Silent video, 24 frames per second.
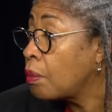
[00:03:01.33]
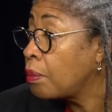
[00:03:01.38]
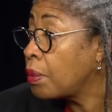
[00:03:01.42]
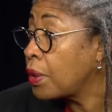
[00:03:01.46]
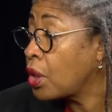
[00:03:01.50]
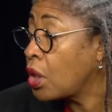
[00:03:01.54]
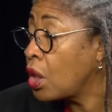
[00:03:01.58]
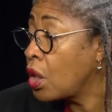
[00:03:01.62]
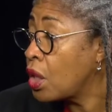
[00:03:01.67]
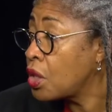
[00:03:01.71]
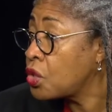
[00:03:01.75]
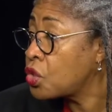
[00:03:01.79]

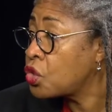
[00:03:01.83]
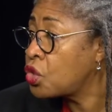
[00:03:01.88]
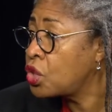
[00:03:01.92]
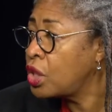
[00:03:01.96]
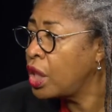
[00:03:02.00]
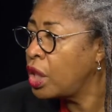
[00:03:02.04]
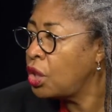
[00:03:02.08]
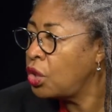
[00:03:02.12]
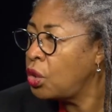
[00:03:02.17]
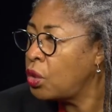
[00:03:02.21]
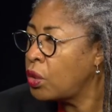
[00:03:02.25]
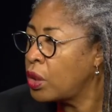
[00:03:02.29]
because
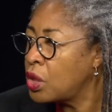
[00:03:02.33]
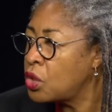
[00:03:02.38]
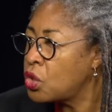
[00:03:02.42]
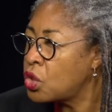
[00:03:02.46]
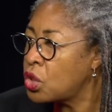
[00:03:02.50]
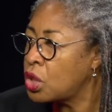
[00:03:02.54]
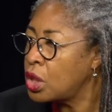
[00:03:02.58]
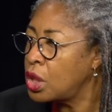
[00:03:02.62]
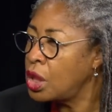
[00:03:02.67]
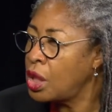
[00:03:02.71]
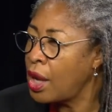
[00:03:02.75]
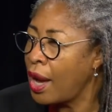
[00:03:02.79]
then you can
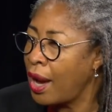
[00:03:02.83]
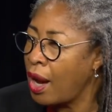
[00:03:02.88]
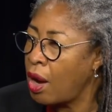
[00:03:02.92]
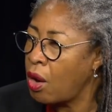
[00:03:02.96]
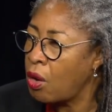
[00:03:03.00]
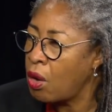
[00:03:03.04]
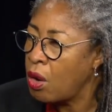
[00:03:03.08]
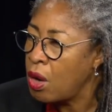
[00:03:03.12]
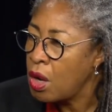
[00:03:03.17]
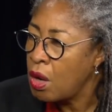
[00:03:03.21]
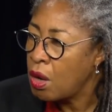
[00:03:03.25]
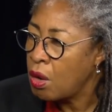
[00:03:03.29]
see
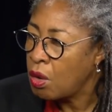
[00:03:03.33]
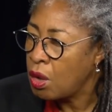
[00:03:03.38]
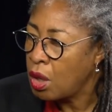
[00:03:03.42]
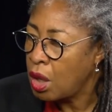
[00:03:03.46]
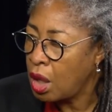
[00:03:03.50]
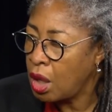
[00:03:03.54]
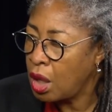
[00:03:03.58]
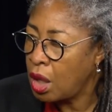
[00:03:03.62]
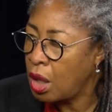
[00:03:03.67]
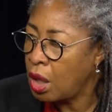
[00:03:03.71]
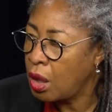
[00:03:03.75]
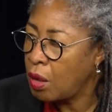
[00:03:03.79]
how
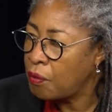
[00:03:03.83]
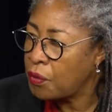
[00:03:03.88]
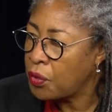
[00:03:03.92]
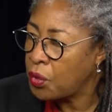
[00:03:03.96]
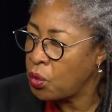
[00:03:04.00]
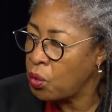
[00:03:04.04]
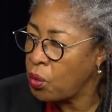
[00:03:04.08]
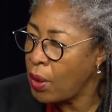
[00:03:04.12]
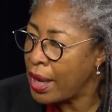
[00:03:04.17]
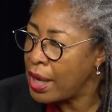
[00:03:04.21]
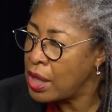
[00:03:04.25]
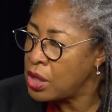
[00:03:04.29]
uh,
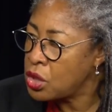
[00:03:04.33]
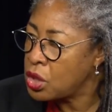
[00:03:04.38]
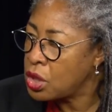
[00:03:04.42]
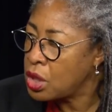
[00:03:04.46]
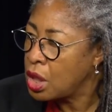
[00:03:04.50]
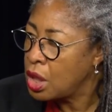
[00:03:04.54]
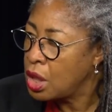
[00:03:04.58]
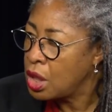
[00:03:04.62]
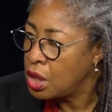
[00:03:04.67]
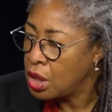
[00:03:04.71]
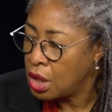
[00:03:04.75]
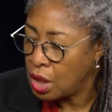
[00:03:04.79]
race,
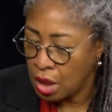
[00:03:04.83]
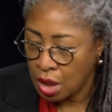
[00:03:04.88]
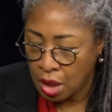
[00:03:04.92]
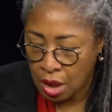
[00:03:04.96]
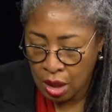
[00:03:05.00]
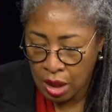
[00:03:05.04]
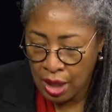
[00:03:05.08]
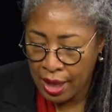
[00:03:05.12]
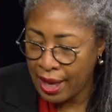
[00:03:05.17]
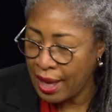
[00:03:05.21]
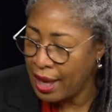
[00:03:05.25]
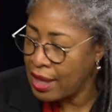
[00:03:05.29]

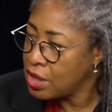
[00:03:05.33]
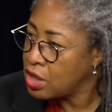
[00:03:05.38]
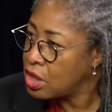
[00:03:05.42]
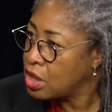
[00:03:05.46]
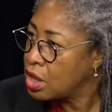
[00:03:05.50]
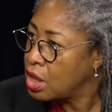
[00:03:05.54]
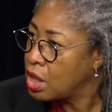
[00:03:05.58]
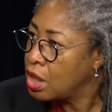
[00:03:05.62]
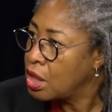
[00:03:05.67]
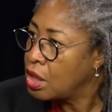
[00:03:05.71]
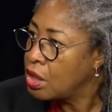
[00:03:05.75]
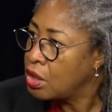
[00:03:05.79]

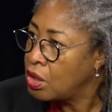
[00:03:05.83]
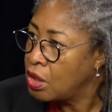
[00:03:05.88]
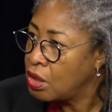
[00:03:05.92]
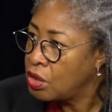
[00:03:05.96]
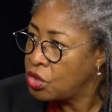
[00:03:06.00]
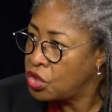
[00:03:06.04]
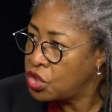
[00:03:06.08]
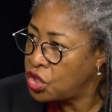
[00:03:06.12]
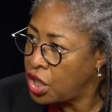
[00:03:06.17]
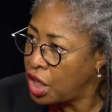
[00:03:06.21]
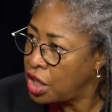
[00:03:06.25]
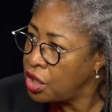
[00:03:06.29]
class,
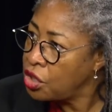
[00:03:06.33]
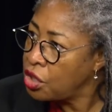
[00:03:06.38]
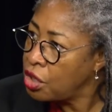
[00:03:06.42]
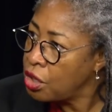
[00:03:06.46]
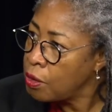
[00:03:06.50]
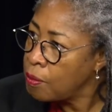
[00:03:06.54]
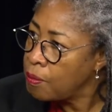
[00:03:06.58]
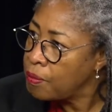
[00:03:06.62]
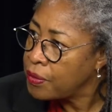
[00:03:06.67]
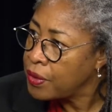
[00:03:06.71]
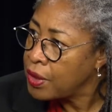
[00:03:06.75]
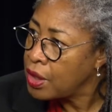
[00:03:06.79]

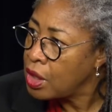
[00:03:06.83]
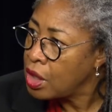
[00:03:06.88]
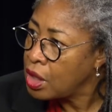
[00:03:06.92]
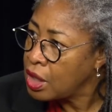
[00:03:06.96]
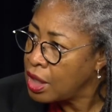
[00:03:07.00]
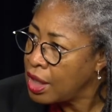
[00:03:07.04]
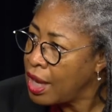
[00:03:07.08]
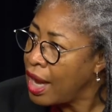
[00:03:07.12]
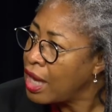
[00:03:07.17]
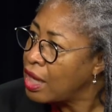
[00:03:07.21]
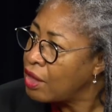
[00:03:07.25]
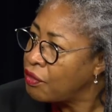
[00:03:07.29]
gender
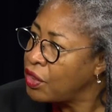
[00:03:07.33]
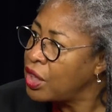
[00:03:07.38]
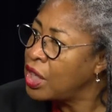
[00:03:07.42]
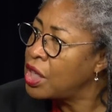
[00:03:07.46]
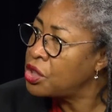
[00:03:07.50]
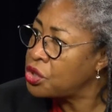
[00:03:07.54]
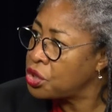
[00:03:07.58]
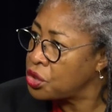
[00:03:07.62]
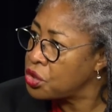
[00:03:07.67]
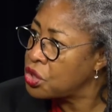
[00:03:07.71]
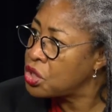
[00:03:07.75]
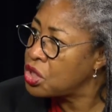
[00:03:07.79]
mm-hmm. kind of
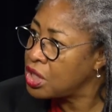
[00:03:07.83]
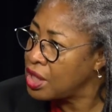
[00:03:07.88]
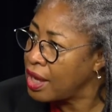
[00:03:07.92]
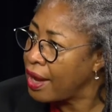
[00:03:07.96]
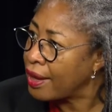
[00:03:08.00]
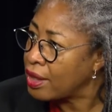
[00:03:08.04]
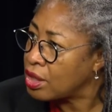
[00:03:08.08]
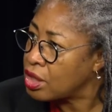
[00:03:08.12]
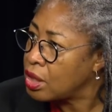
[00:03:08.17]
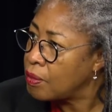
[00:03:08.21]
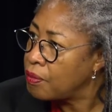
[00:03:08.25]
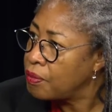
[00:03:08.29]

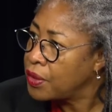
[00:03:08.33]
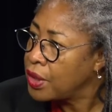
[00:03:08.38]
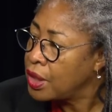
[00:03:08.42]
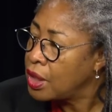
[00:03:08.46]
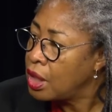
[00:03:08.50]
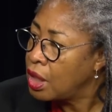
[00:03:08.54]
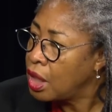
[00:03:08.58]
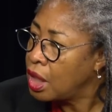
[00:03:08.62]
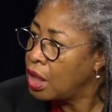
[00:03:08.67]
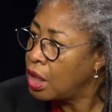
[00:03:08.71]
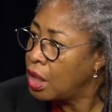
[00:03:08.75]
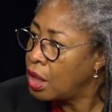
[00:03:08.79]
intersect
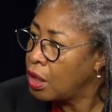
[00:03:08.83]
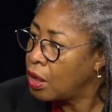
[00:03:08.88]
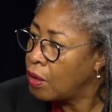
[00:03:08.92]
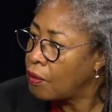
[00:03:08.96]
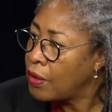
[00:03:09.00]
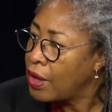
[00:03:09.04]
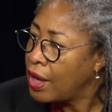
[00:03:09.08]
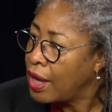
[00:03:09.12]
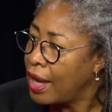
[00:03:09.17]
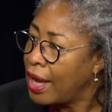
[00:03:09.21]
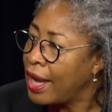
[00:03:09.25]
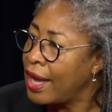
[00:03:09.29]
uh,
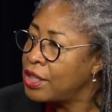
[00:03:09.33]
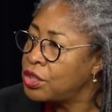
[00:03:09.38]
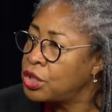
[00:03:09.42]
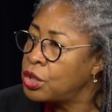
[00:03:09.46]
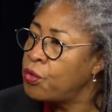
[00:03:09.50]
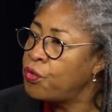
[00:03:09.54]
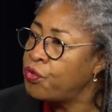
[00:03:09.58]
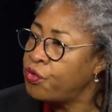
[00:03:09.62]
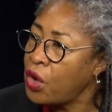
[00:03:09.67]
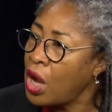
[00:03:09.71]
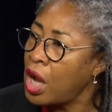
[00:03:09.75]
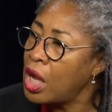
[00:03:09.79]
as
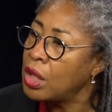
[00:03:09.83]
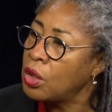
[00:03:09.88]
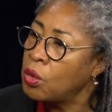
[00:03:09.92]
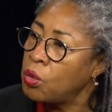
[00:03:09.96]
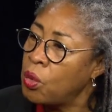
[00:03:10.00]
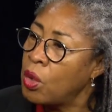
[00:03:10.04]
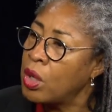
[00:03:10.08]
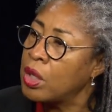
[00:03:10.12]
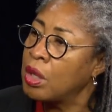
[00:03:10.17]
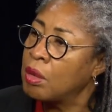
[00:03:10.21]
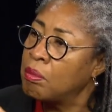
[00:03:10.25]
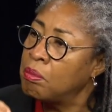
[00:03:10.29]
you follow
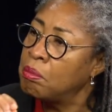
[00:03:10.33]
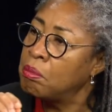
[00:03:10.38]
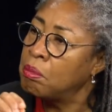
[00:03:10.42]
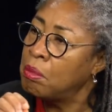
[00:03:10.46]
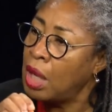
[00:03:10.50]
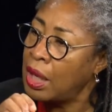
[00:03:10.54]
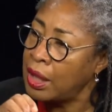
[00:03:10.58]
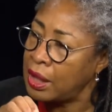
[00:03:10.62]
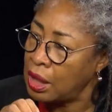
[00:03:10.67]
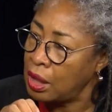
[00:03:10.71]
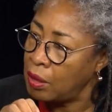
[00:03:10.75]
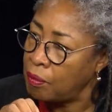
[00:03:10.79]
where the
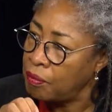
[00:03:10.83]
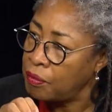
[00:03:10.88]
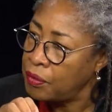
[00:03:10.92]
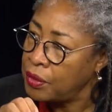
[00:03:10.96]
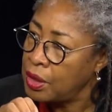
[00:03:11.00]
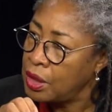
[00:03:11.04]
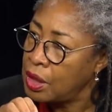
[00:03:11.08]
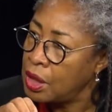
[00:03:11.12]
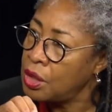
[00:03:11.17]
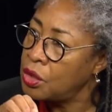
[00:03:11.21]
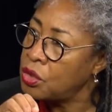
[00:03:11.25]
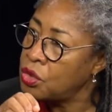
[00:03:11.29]
money
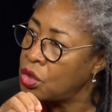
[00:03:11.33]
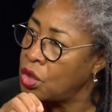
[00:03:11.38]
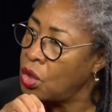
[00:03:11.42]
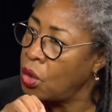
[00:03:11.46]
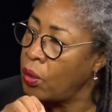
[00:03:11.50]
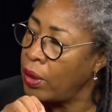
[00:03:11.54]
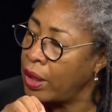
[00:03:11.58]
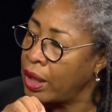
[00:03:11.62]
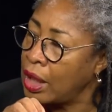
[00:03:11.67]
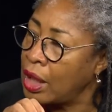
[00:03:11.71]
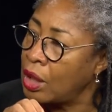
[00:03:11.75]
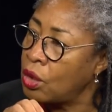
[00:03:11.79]
is
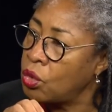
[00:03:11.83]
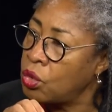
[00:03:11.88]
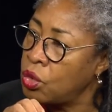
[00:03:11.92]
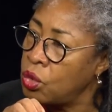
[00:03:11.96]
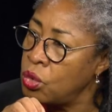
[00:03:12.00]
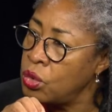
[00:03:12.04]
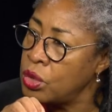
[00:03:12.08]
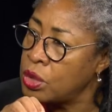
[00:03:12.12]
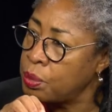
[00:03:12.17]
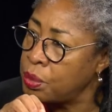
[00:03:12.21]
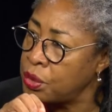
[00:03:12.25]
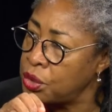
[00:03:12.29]
going and
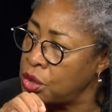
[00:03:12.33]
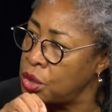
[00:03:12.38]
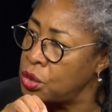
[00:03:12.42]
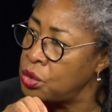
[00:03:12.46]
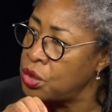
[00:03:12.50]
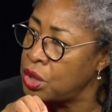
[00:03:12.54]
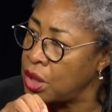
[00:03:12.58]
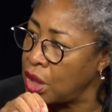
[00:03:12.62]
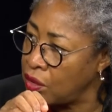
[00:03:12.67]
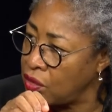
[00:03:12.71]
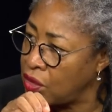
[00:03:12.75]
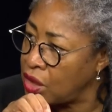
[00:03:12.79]
who's
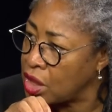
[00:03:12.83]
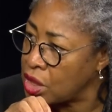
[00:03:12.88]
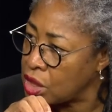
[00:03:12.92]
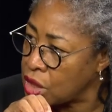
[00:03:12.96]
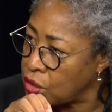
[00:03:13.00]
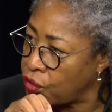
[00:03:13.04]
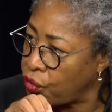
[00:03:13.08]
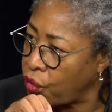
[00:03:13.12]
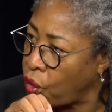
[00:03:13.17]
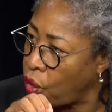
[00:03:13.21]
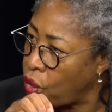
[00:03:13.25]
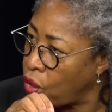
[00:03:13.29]
producing
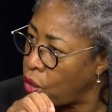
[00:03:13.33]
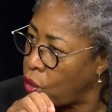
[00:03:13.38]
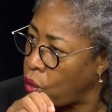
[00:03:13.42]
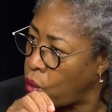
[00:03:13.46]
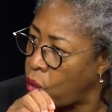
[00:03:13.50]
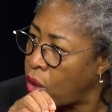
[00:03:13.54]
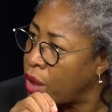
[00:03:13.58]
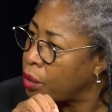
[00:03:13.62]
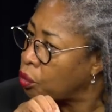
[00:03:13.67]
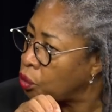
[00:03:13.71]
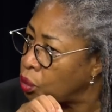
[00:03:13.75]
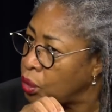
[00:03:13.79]
this for
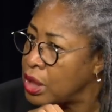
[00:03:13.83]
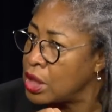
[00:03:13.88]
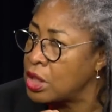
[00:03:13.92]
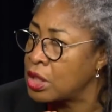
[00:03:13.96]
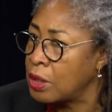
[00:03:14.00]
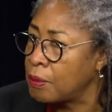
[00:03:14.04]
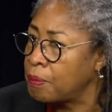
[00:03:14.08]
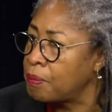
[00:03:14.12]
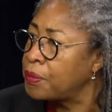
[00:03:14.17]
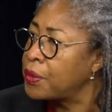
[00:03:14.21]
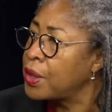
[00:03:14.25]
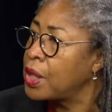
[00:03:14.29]
what mm-hmm.
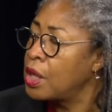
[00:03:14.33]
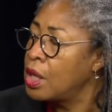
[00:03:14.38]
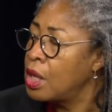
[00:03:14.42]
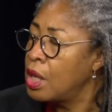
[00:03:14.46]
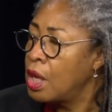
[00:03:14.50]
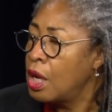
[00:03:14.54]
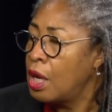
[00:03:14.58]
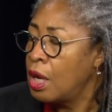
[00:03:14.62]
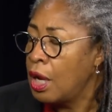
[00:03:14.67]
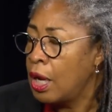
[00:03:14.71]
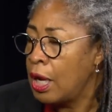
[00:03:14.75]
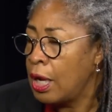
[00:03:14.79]
reason.
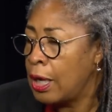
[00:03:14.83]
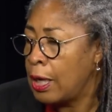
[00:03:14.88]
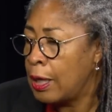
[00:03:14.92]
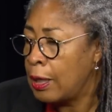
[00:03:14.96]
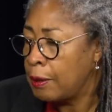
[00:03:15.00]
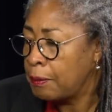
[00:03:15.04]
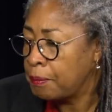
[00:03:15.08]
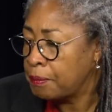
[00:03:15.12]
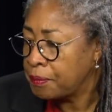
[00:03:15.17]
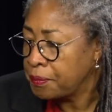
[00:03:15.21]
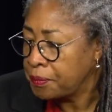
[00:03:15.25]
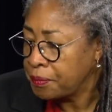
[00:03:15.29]

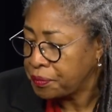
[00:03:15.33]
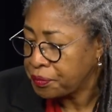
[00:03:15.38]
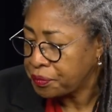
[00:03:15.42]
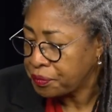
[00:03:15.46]
Um,